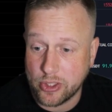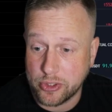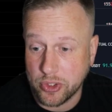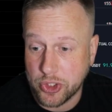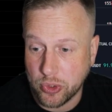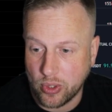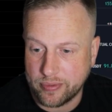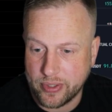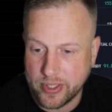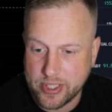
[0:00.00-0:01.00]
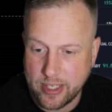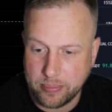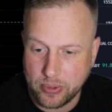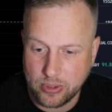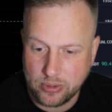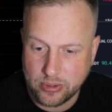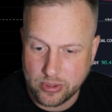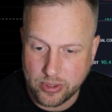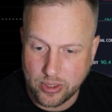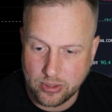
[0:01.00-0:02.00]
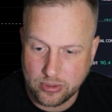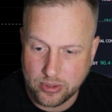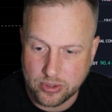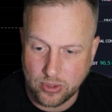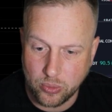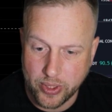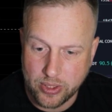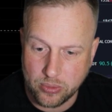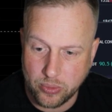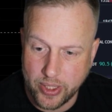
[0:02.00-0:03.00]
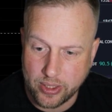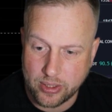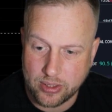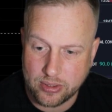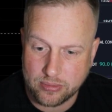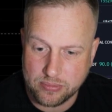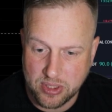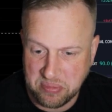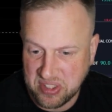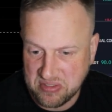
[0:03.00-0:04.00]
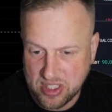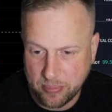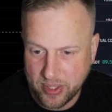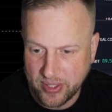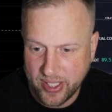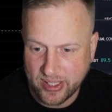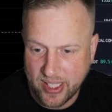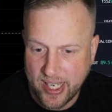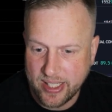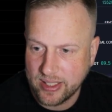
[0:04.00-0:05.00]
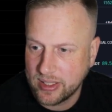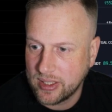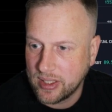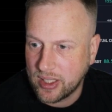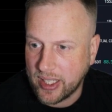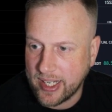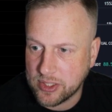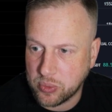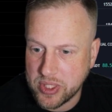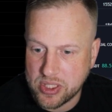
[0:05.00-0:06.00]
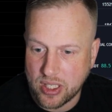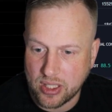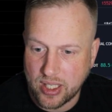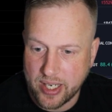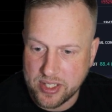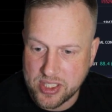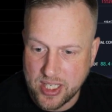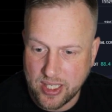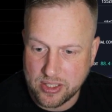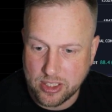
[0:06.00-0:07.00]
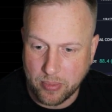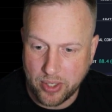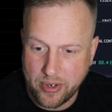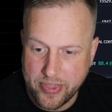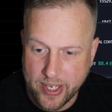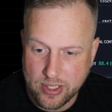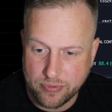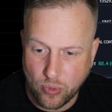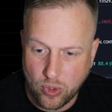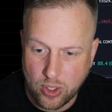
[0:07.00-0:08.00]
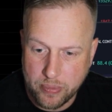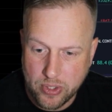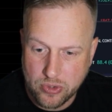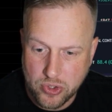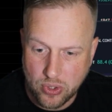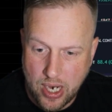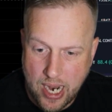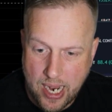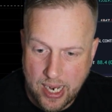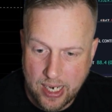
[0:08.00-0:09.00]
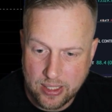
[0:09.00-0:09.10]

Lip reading: short, for example, let's go wick to wick, something like that. And as we start kind of seeing some other things form, you can draw